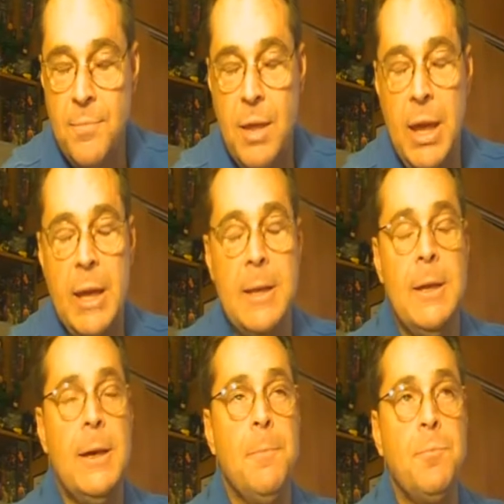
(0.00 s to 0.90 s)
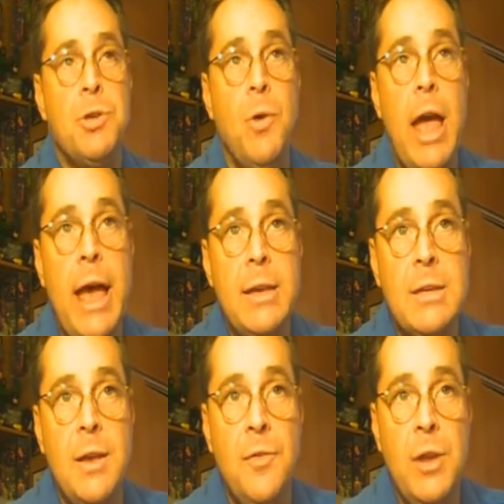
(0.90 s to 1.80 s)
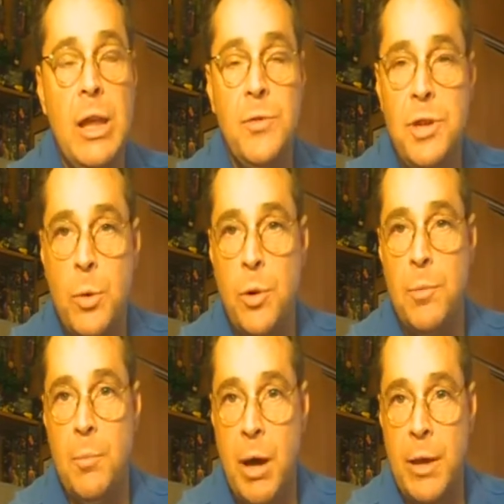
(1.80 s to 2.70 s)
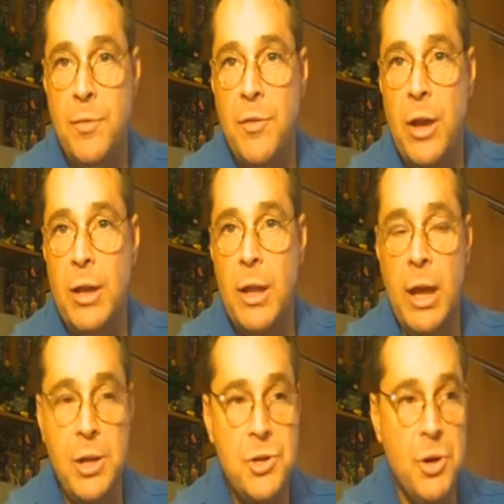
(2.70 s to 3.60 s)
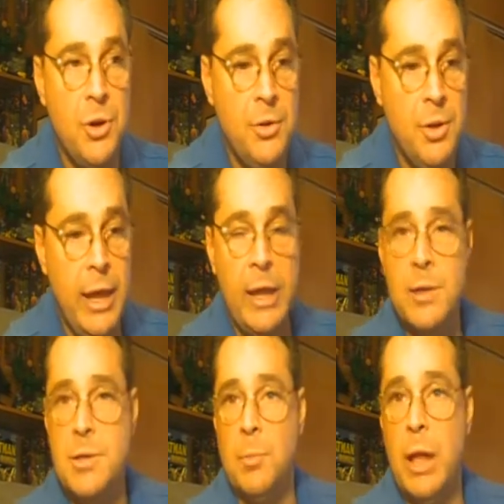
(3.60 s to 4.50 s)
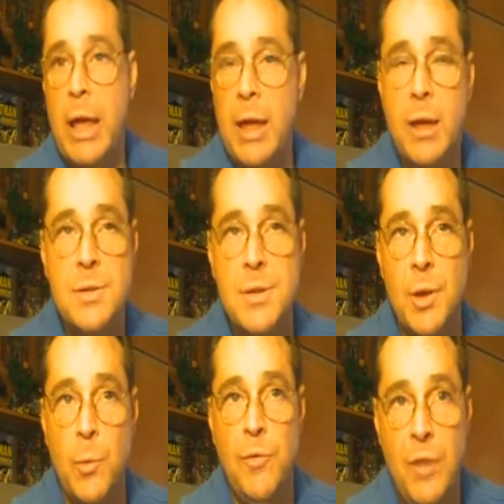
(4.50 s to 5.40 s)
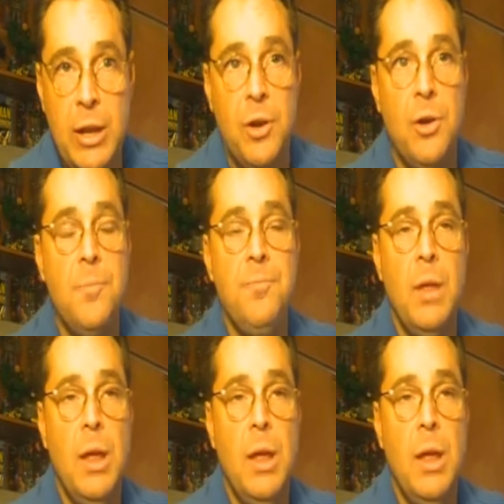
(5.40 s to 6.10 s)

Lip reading: And so I asked Tiffany if she wouldn't mind finding a shirt and some leggings that would fit her.